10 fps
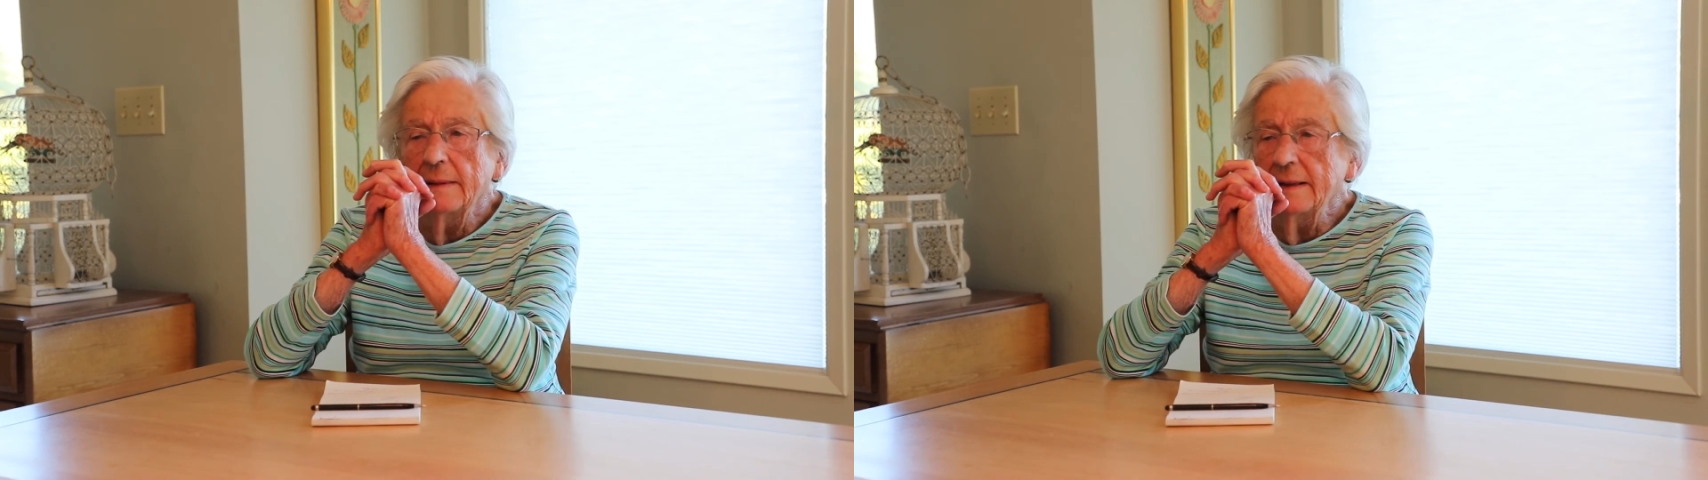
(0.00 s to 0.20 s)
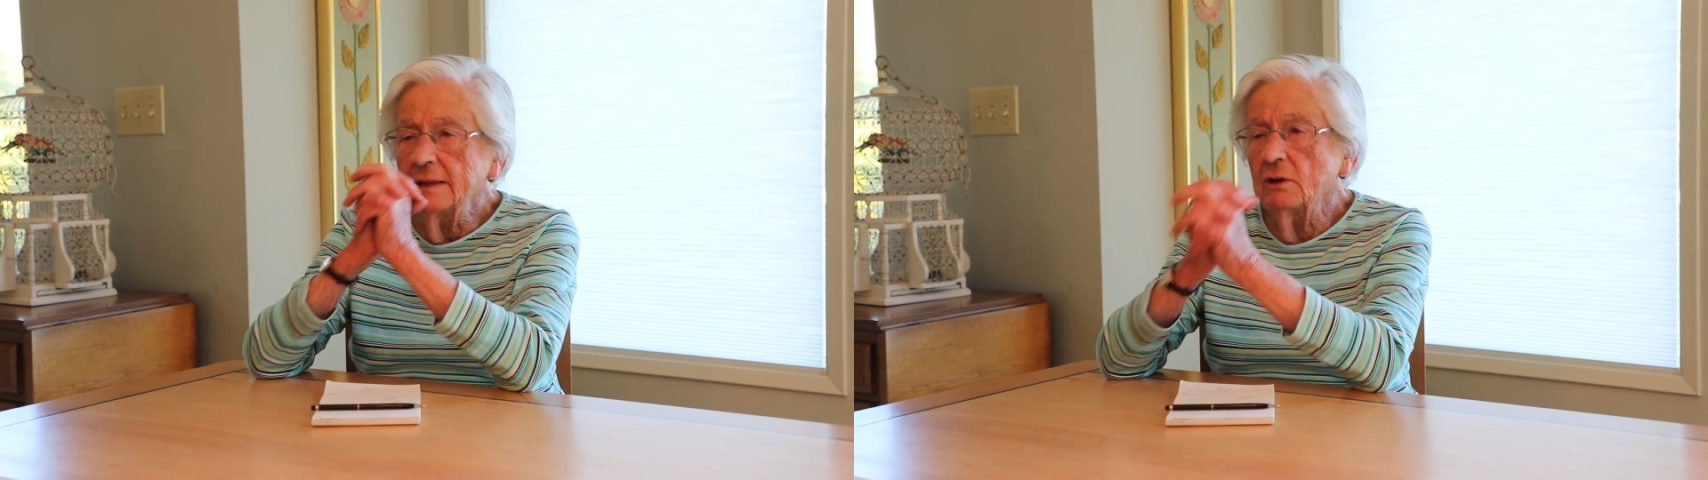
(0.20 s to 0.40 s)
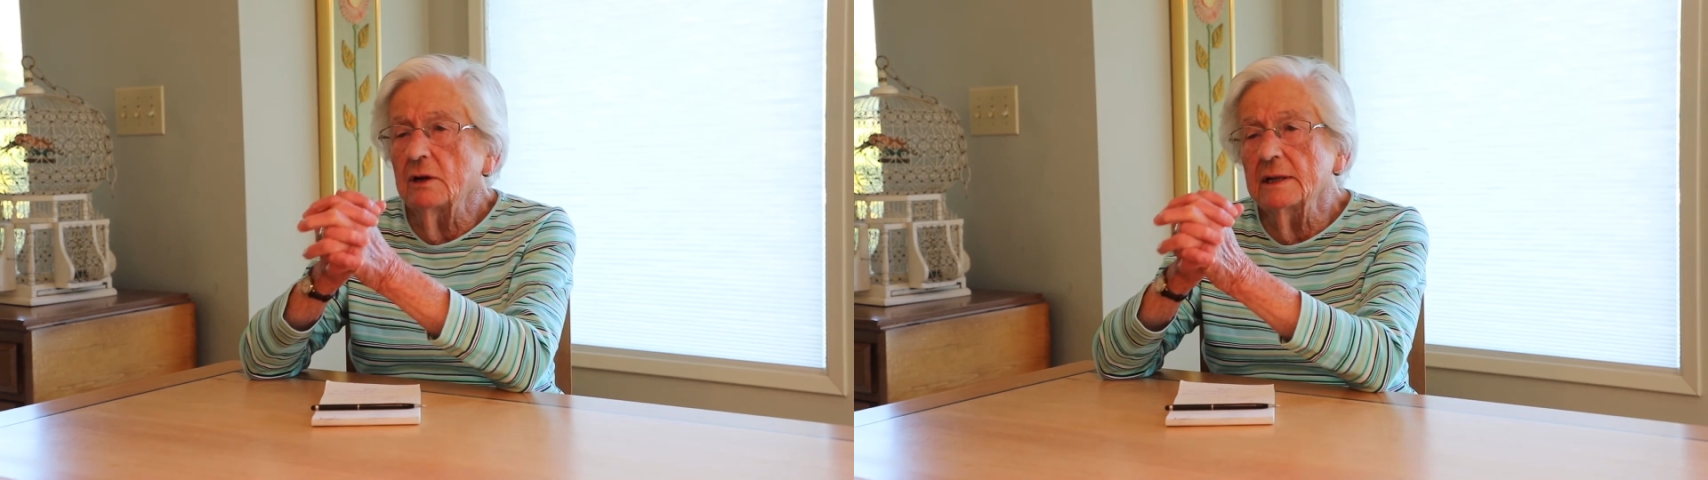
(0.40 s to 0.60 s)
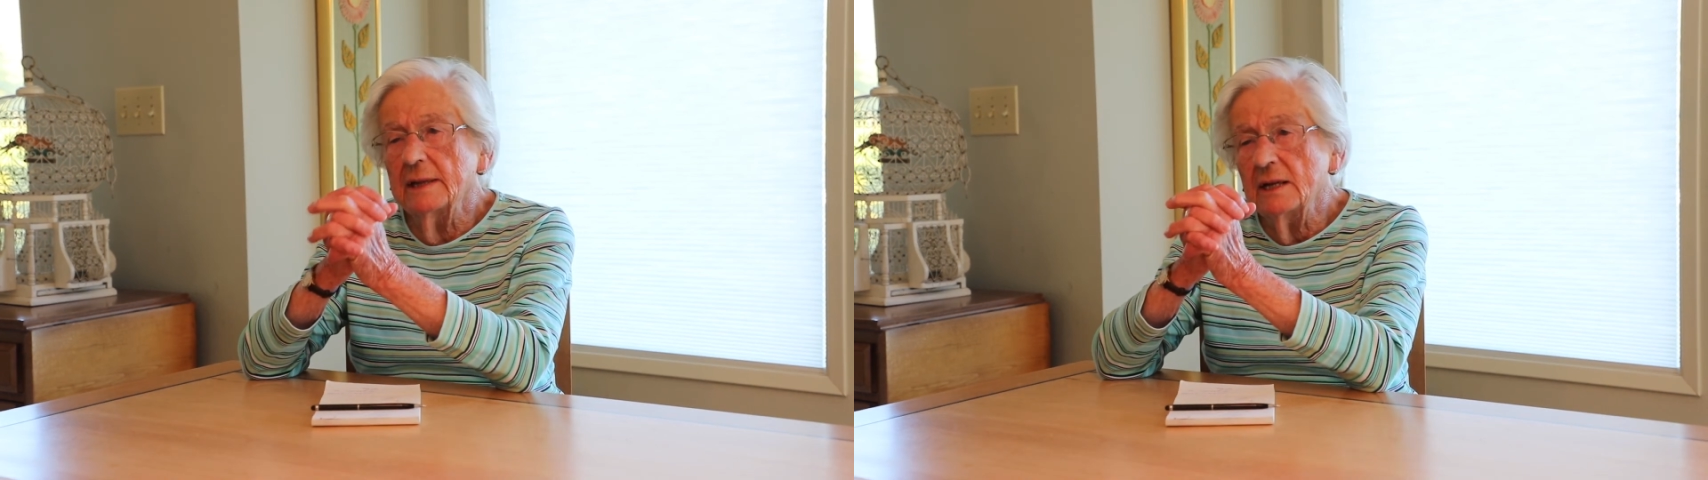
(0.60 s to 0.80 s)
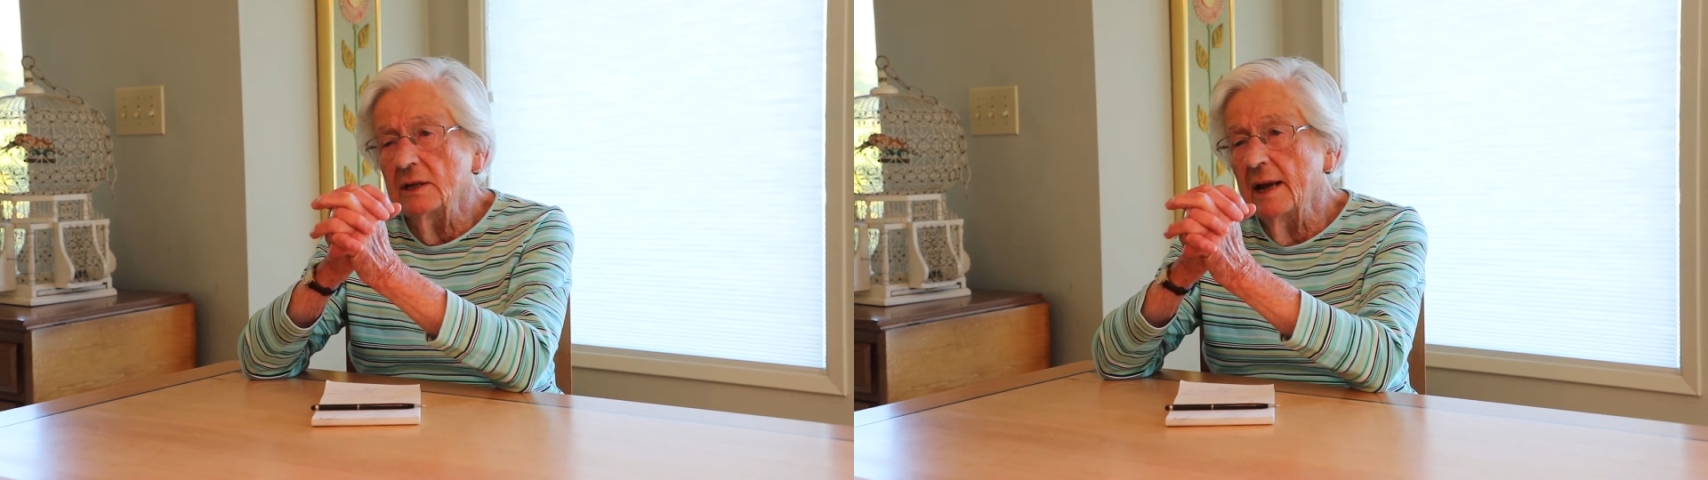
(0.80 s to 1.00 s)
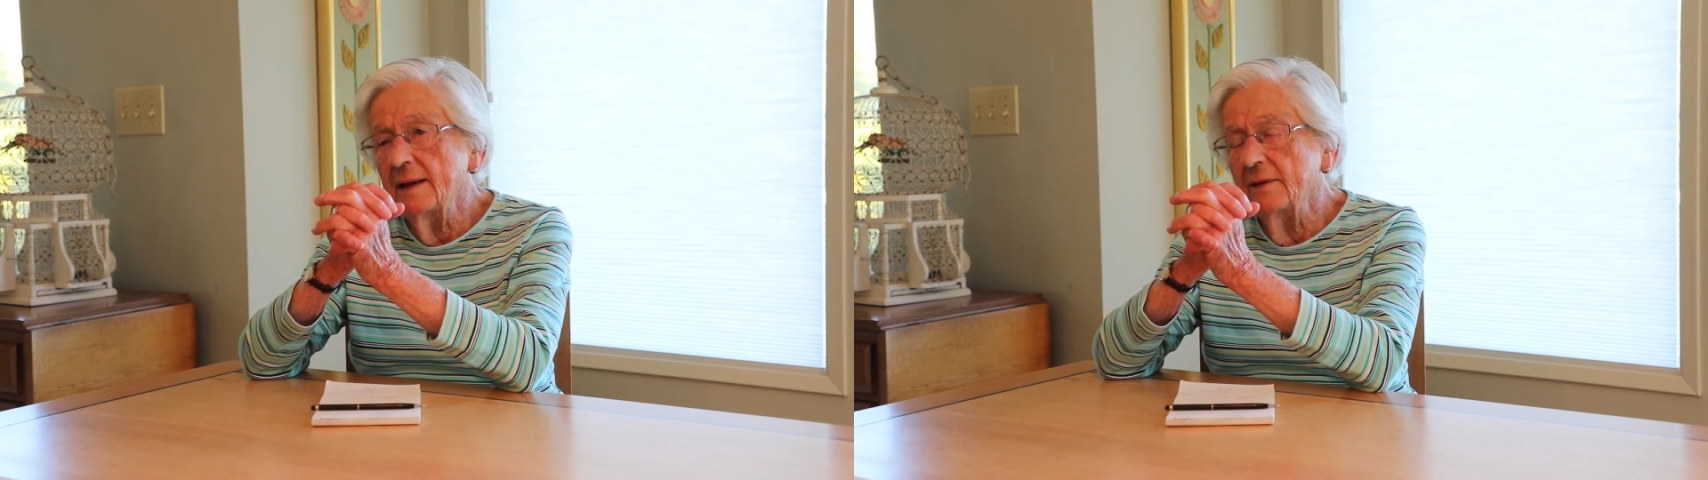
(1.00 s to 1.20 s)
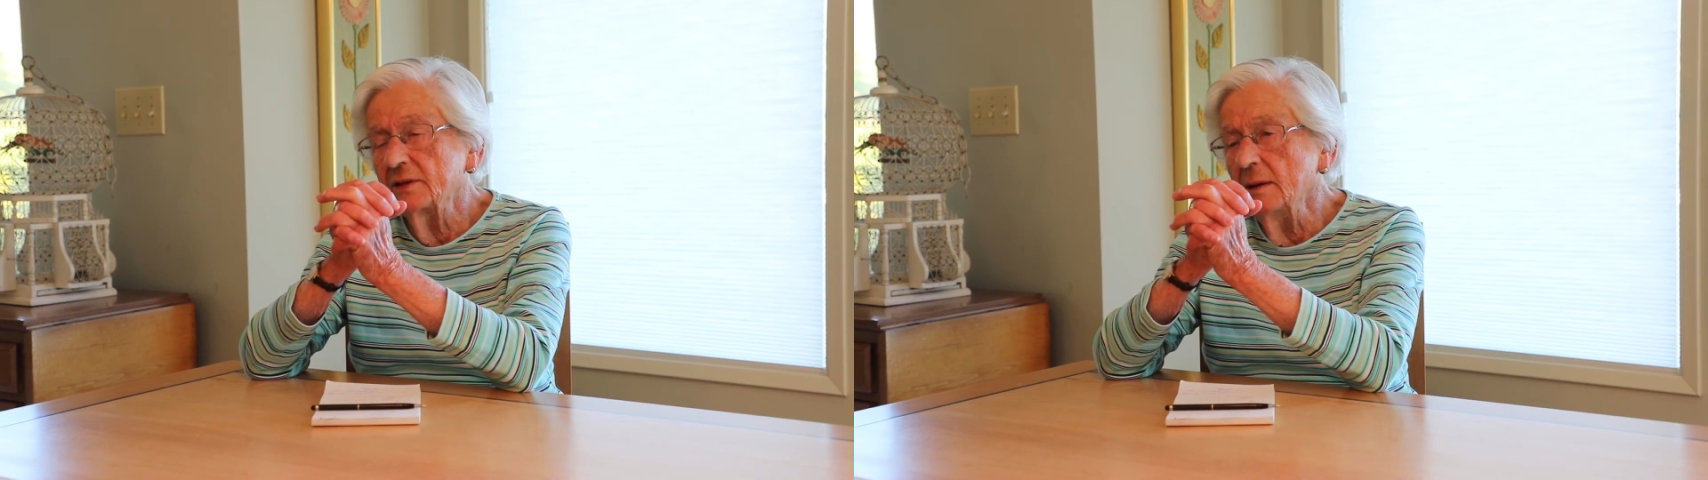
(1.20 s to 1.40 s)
this organization that has